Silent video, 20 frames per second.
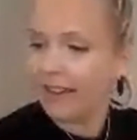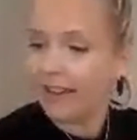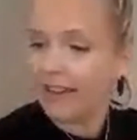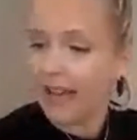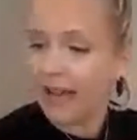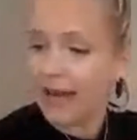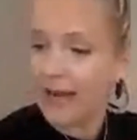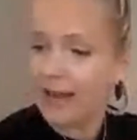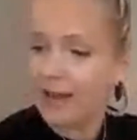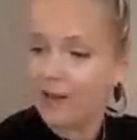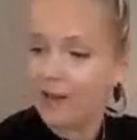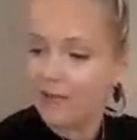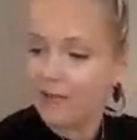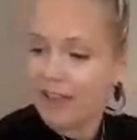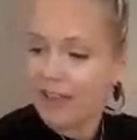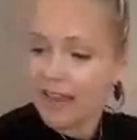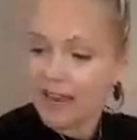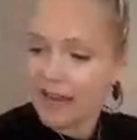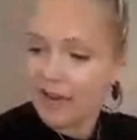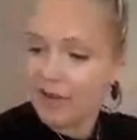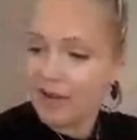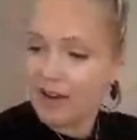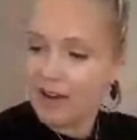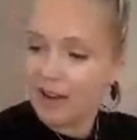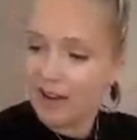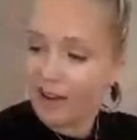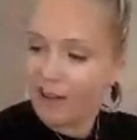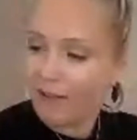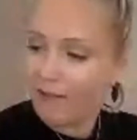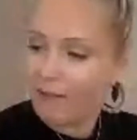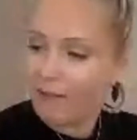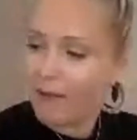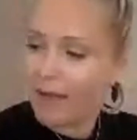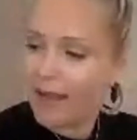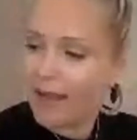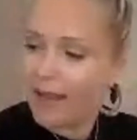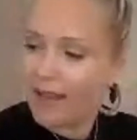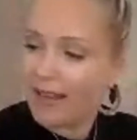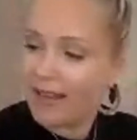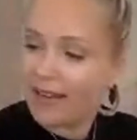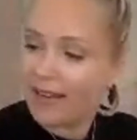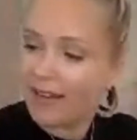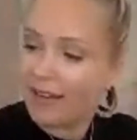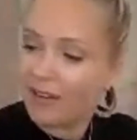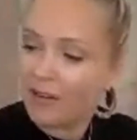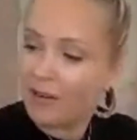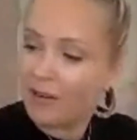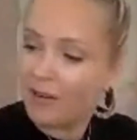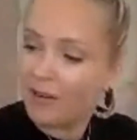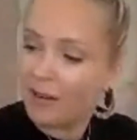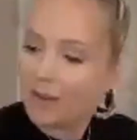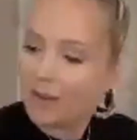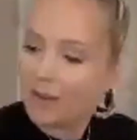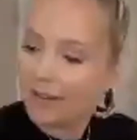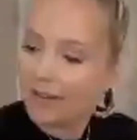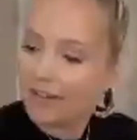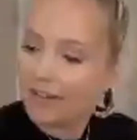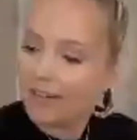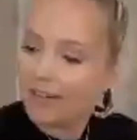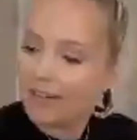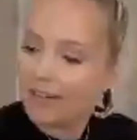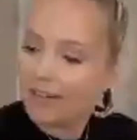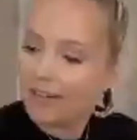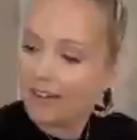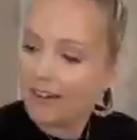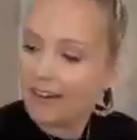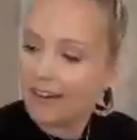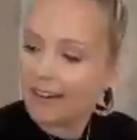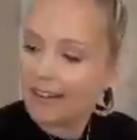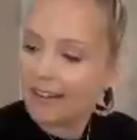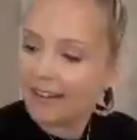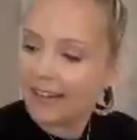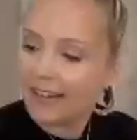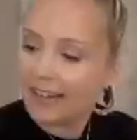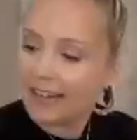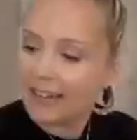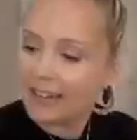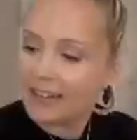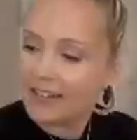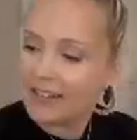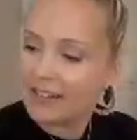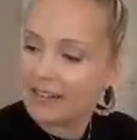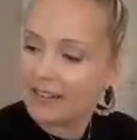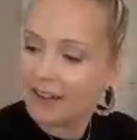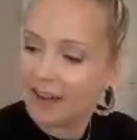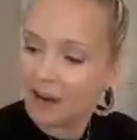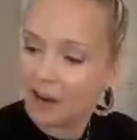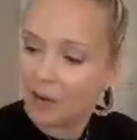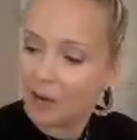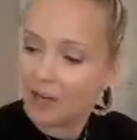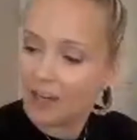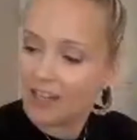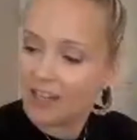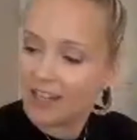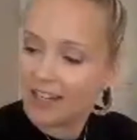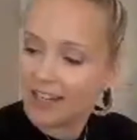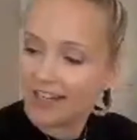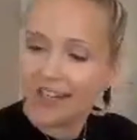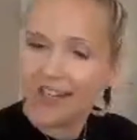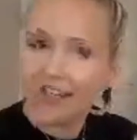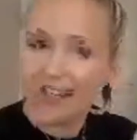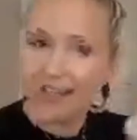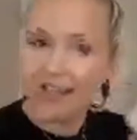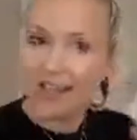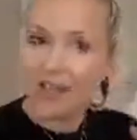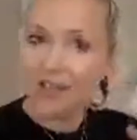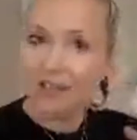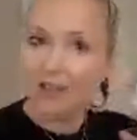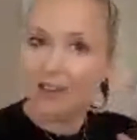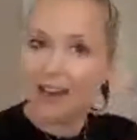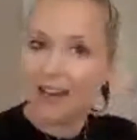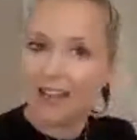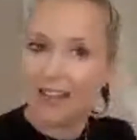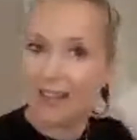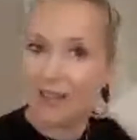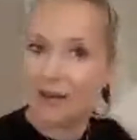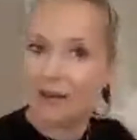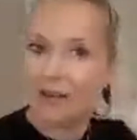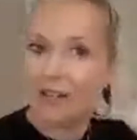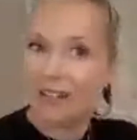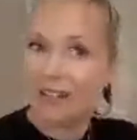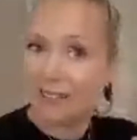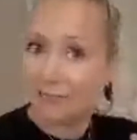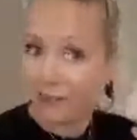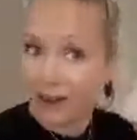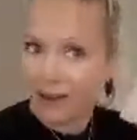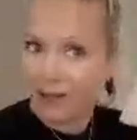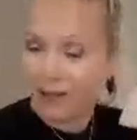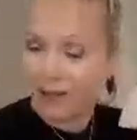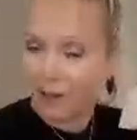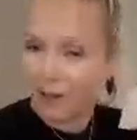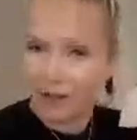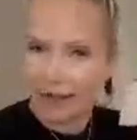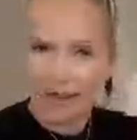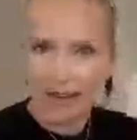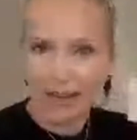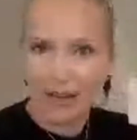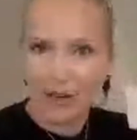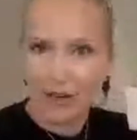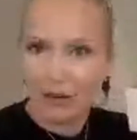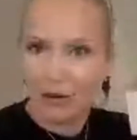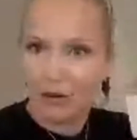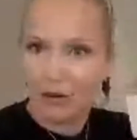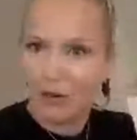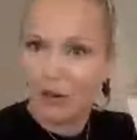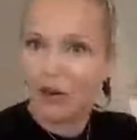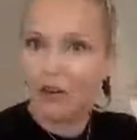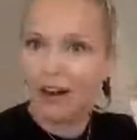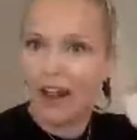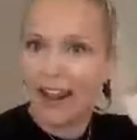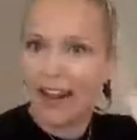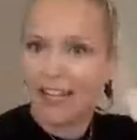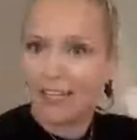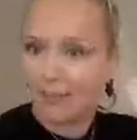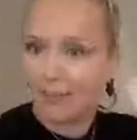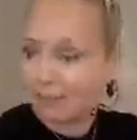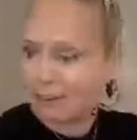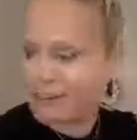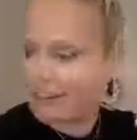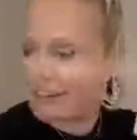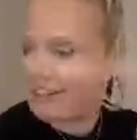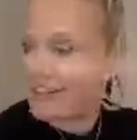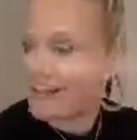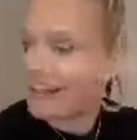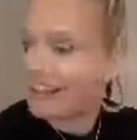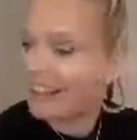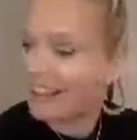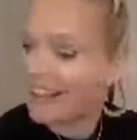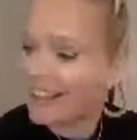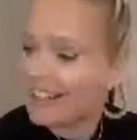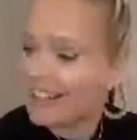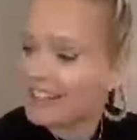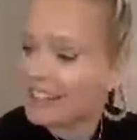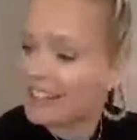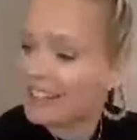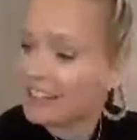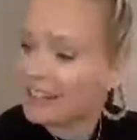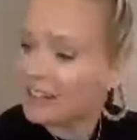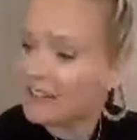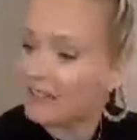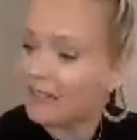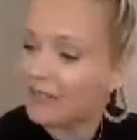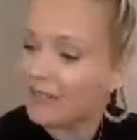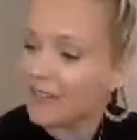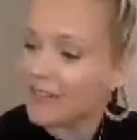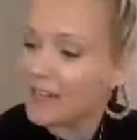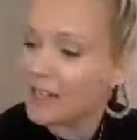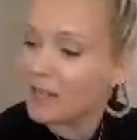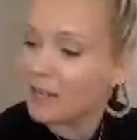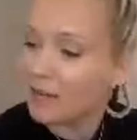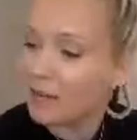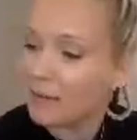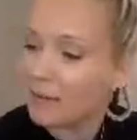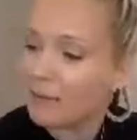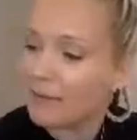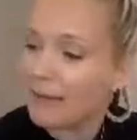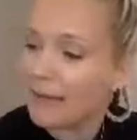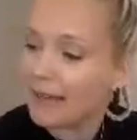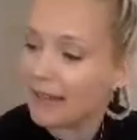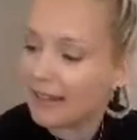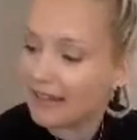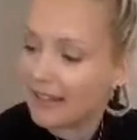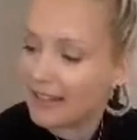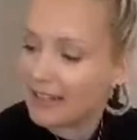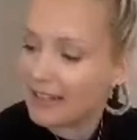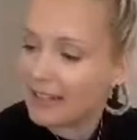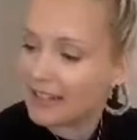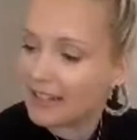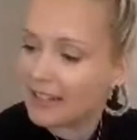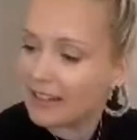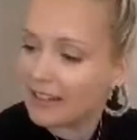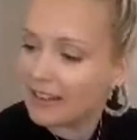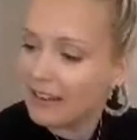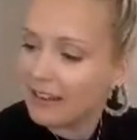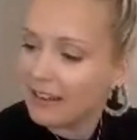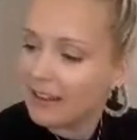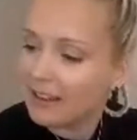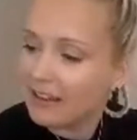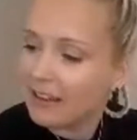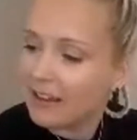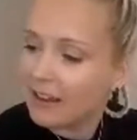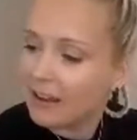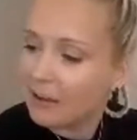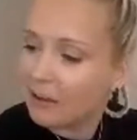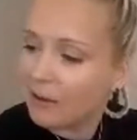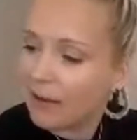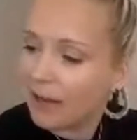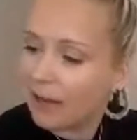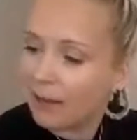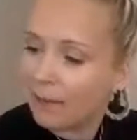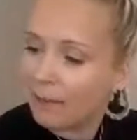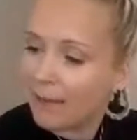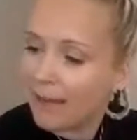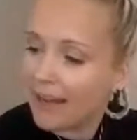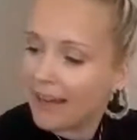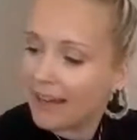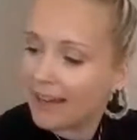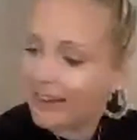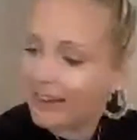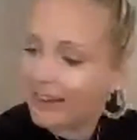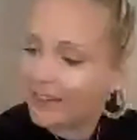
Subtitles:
And if any one of my older art kids are watching, you guys know this craft already. You're experts at these because we've been making these a while back.